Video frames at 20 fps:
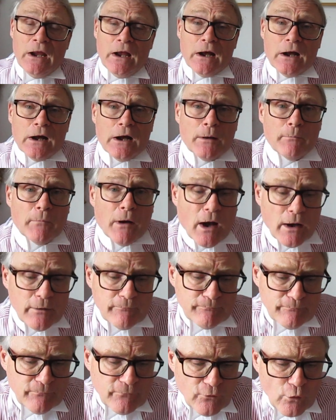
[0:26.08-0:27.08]

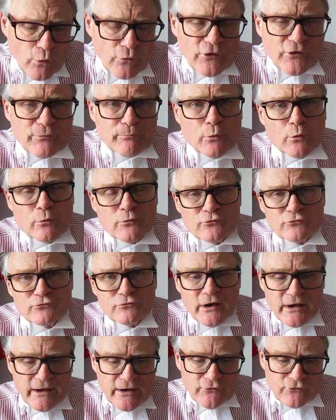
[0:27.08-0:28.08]
I thought this book was
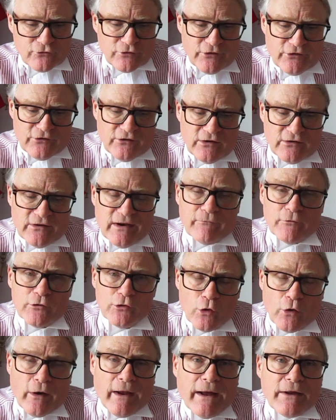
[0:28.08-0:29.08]
really interesting to have a
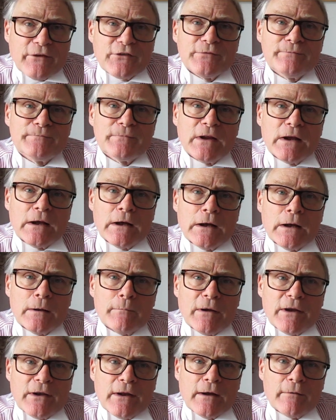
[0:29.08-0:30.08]
look at,
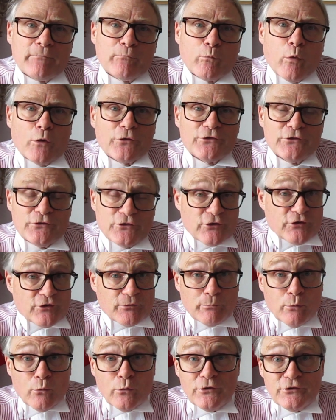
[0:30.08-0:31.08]
and I wasn't
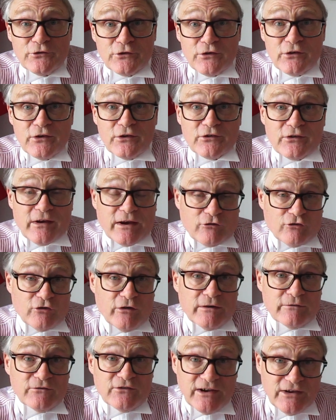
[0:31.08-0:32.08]
disappointed. It's
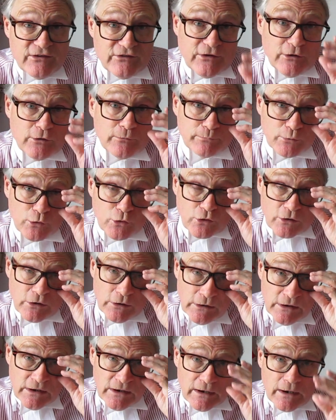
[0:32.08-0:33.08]
actually a detailed book,
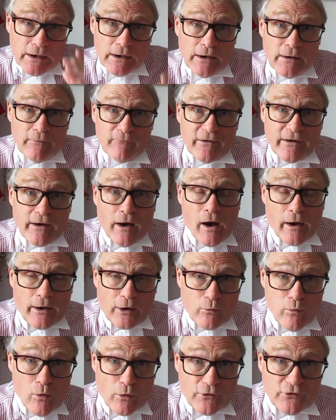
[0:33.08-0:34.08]
very high
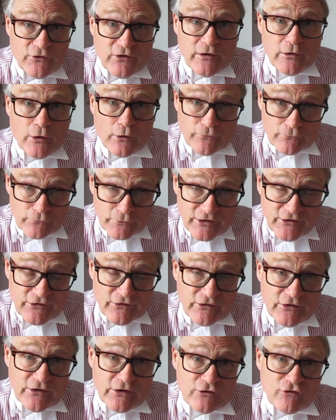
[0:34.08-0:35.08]
quality, a lot of
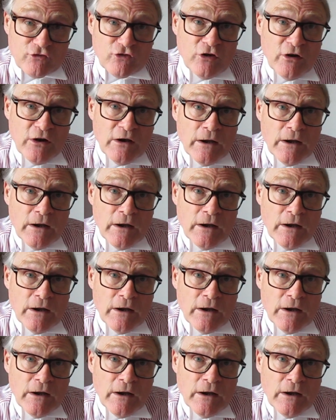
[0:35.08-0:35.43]
research,